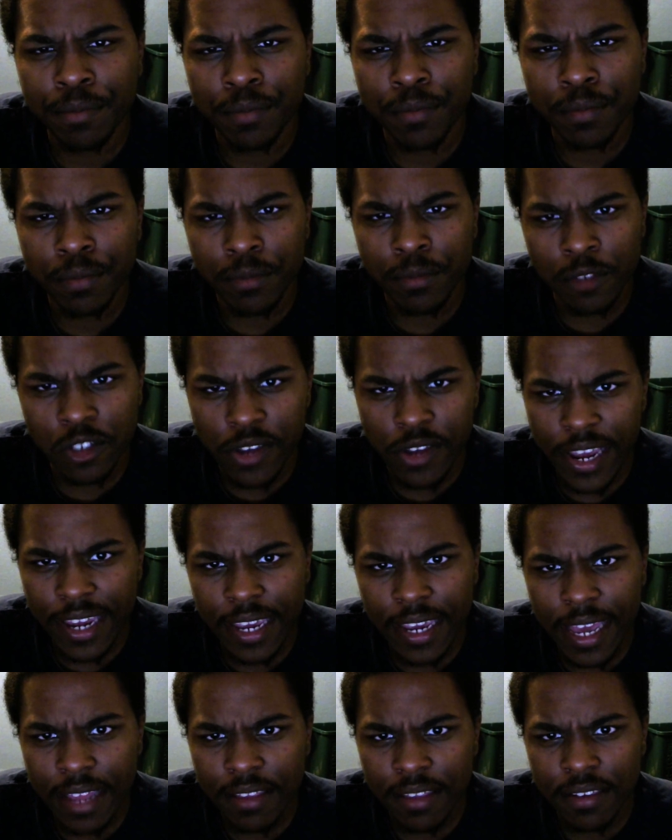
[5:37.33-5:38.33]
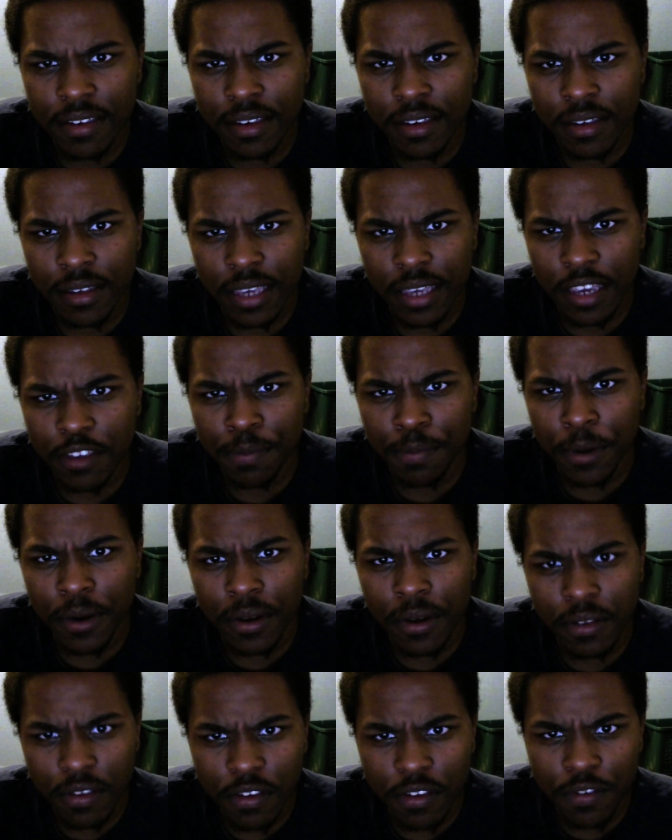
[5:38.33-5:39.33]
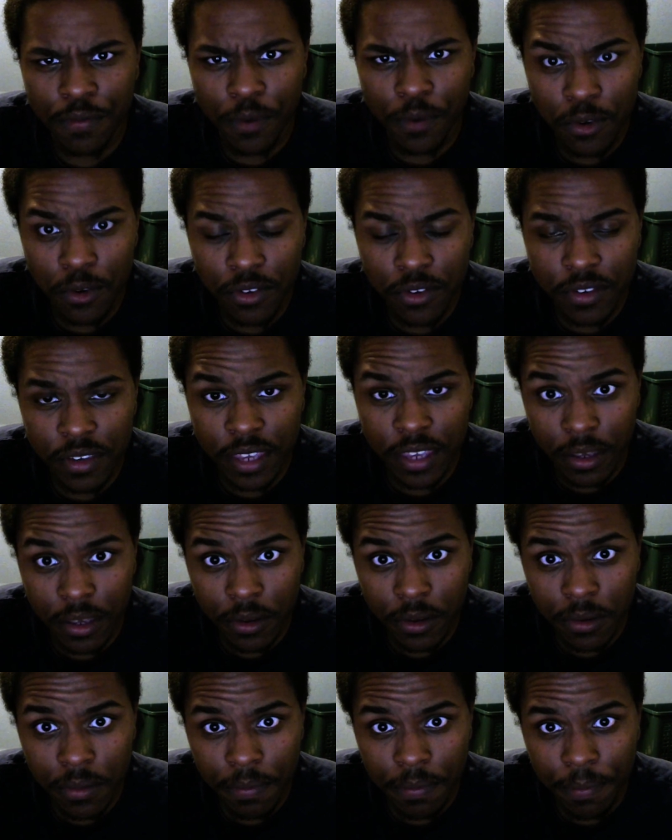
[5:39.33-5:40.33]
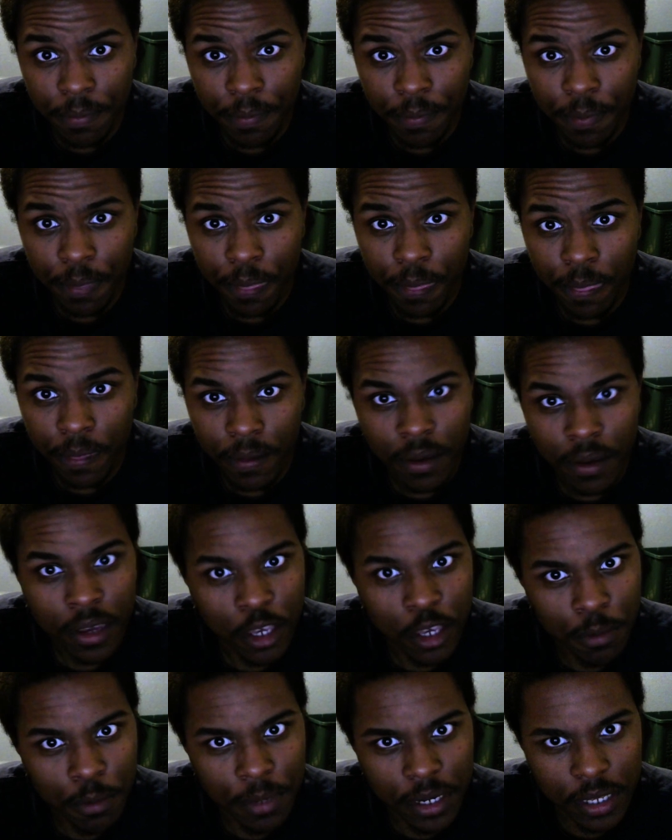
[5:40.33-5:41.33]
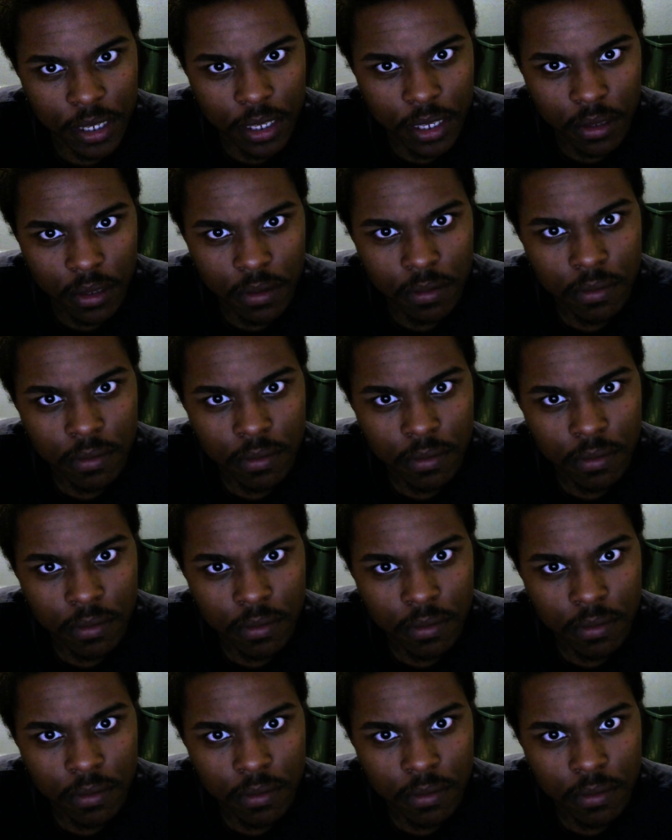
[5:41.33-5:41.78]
Jack got to experience his first kill, human kill.